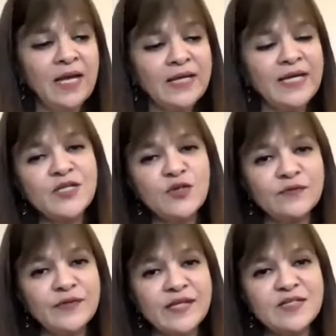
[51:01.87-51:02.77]
Each
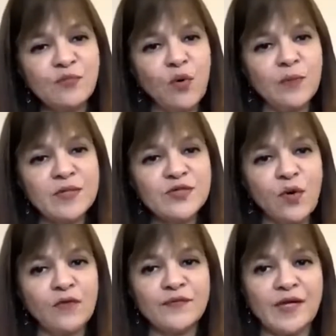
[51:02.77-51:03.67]
of these moments
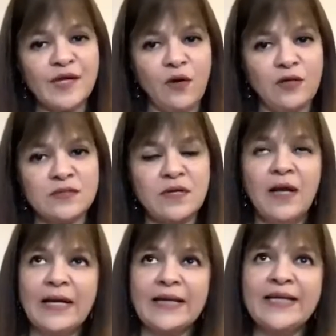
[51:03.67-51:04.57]
of chaos
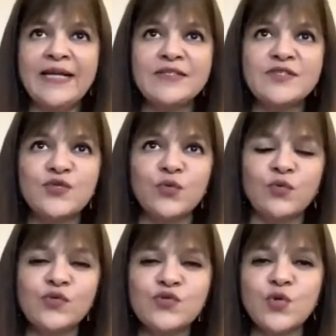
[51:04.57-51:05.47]
leads to
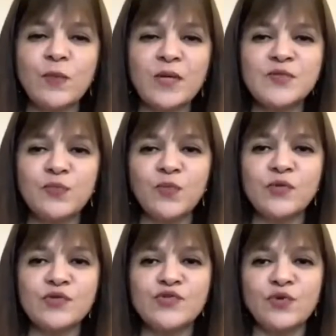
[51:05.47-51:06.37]
so much
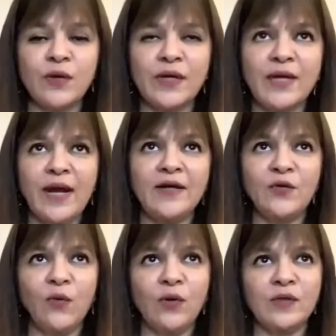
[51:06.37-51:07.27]
more joy and
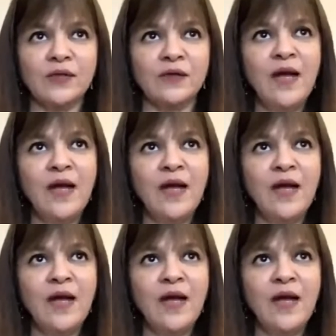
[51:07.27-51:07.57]
order.